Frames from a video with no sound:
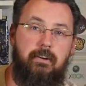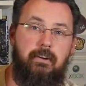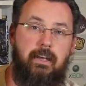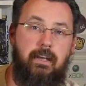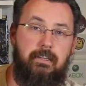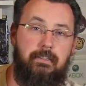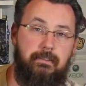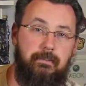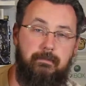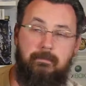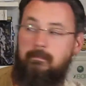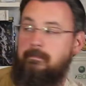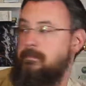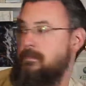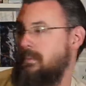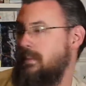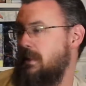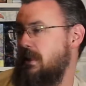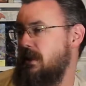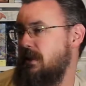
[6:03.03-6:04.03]
Knight.
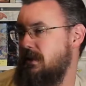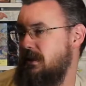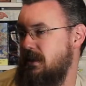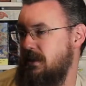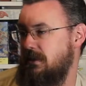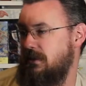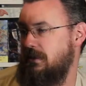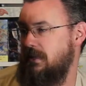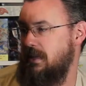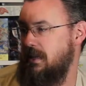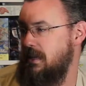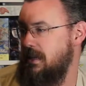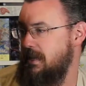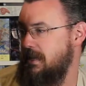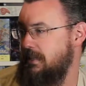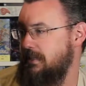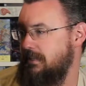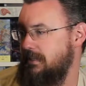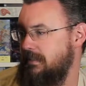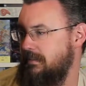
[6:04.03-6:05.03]
This
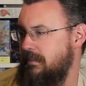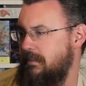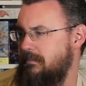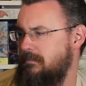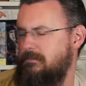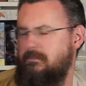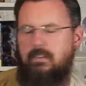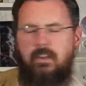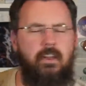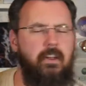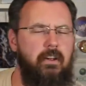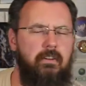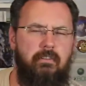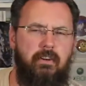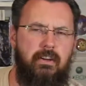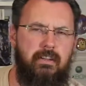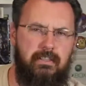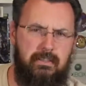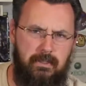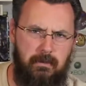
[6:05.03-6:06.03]
is very,
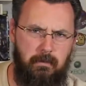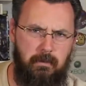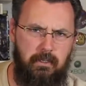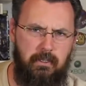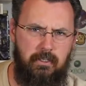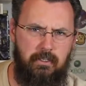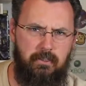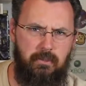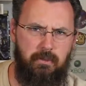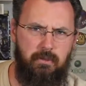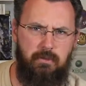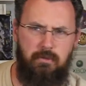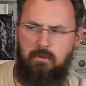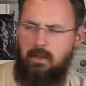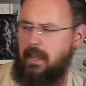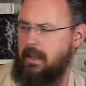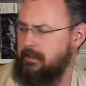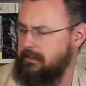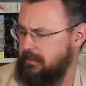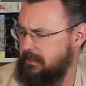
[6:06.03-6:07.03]
very similar to
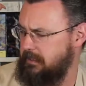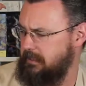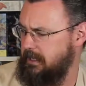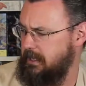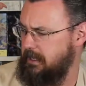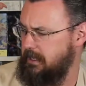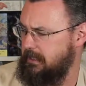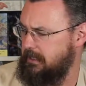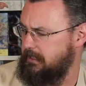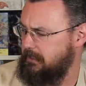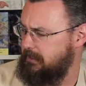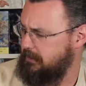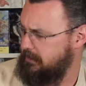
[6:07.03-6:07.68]
House of the Dead.